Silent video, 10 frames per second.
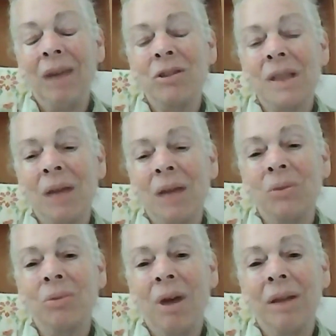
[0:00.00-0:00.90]
I just had
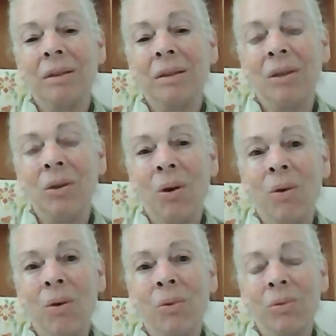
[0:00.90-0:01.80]
to write,
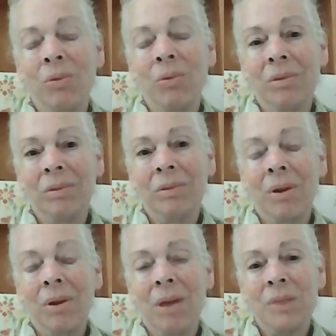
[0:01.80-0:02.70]
no,
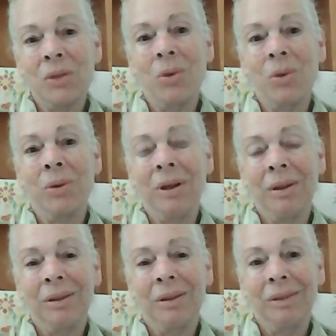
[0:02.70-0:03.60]
I'm sorry.